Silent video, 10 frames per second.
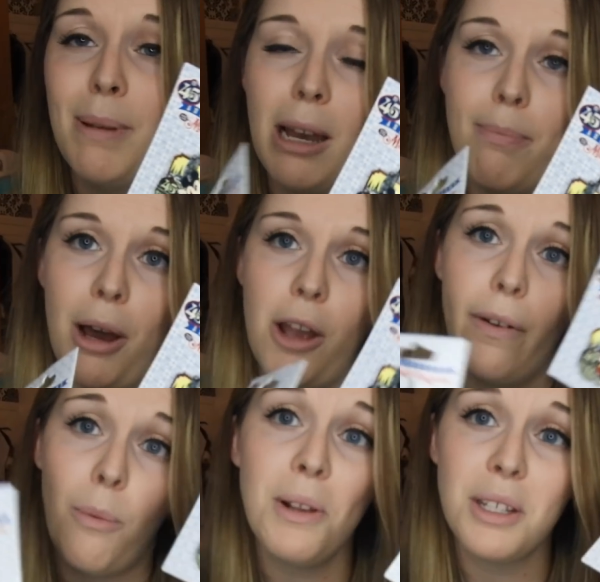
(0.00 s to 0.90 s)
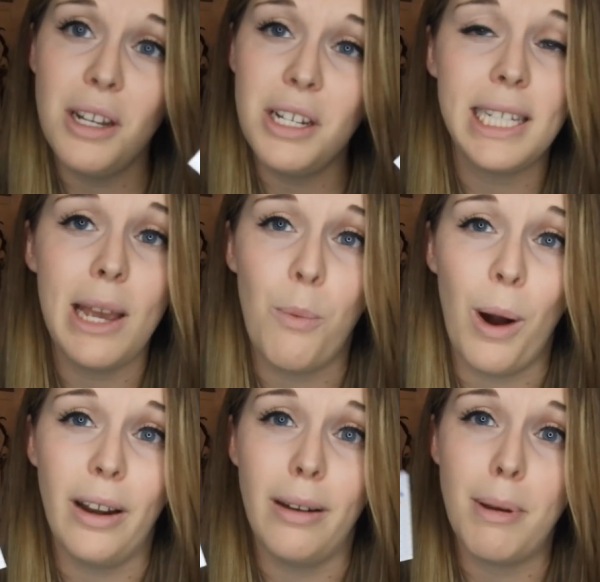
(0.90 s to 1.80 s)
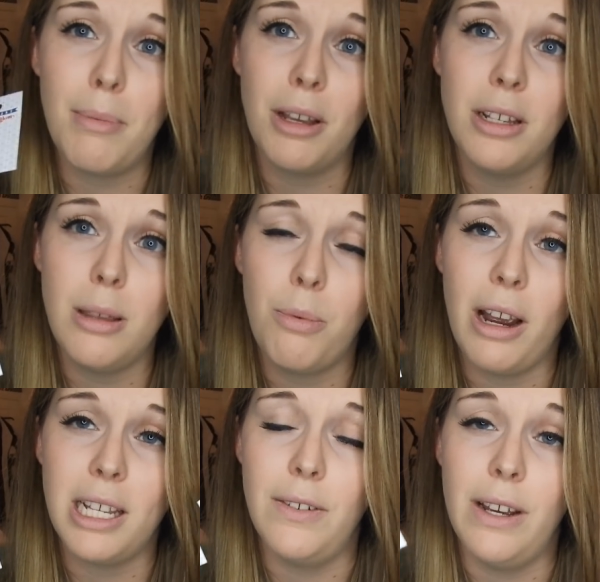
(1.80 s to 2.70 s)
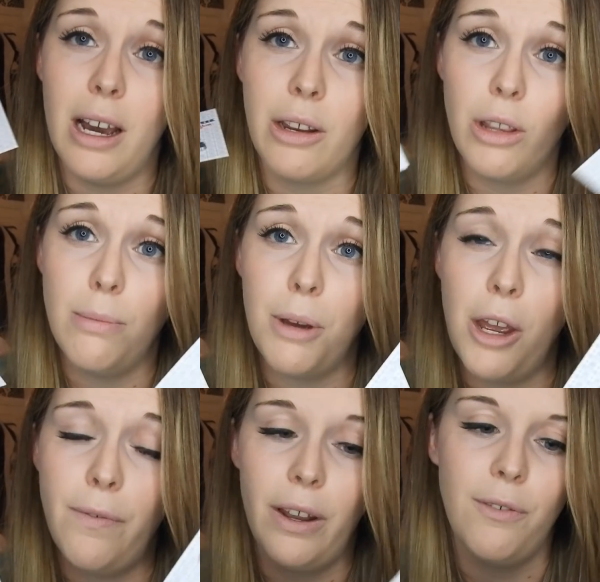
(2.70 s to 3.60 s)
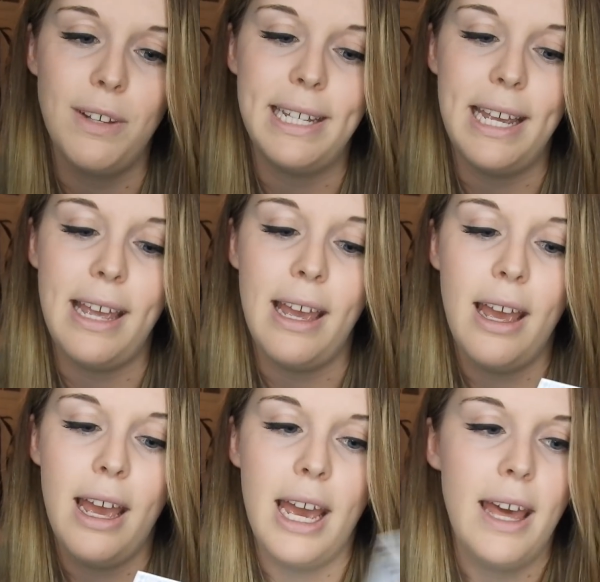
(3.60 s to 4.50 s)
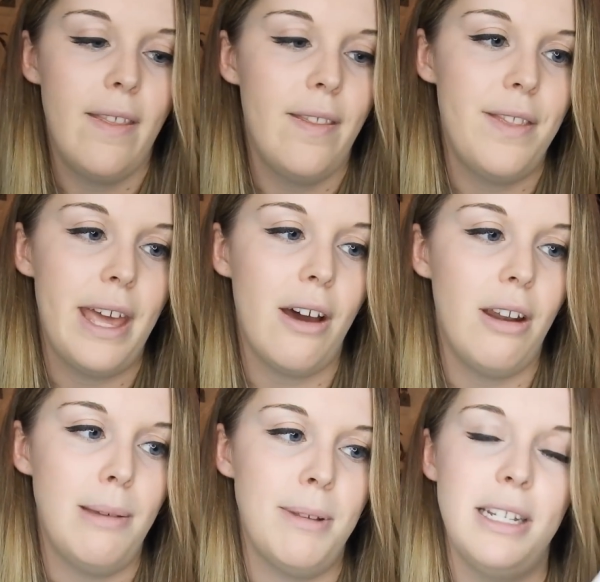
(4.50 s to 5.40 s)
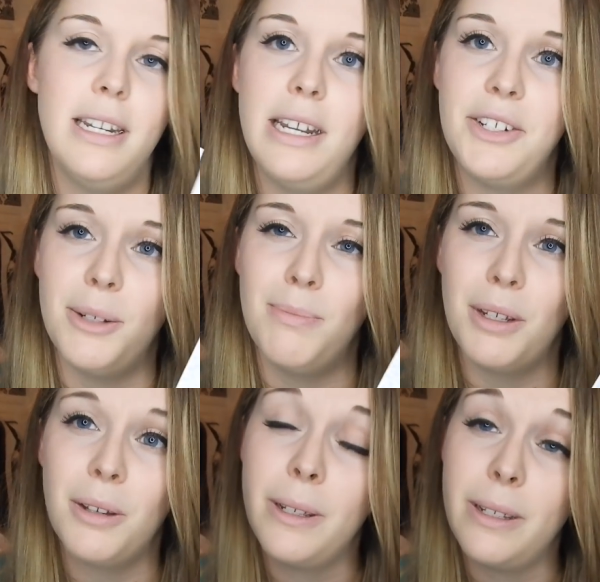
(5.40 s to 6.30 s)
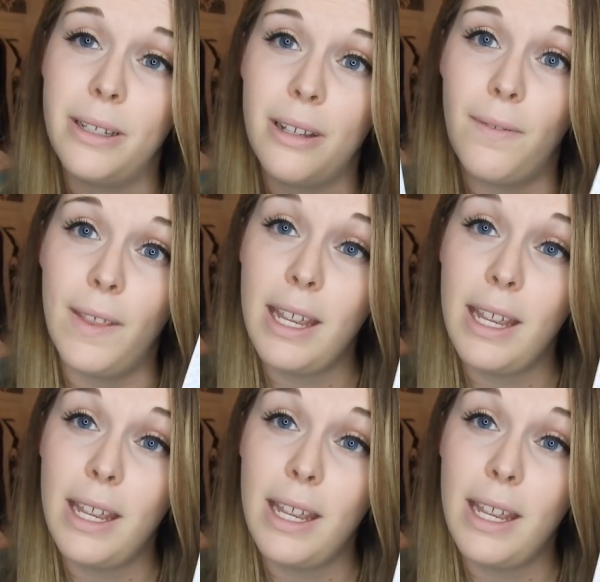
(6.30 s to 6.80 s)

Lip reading: to pick up both. I was going to just get one, but because of the price of it, I got them both. And obviously, they are limited edition because of the